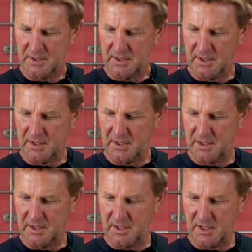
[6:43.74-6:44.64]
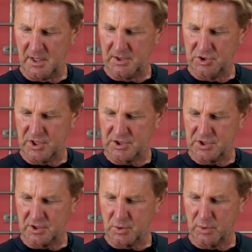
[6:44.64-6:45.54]
and I'll adjust
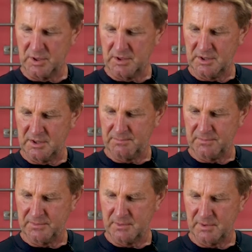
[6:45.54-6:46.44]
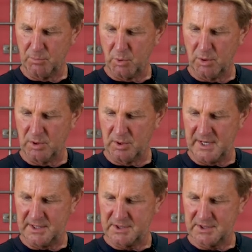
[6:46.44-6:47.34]
accordingly, more or
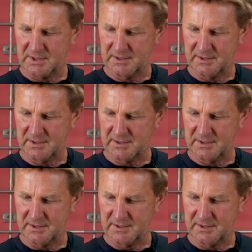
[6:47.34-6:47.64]
less.